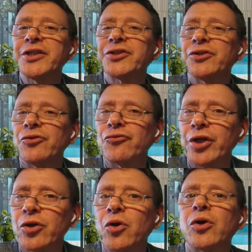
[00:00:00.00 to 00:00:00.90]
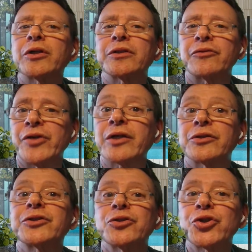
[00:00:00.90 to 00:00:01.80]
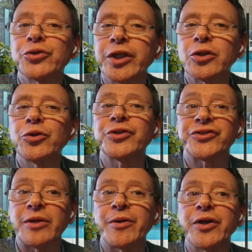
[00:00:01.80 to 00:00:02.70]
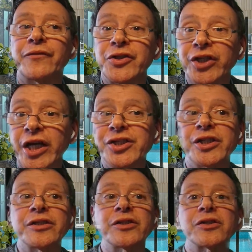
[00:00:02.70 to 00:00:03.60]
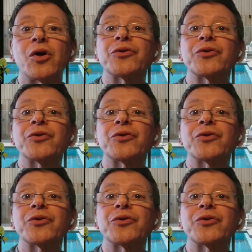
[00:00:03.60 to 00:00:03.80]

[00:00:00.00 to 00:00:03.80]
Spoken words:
These records should include a summary of discussions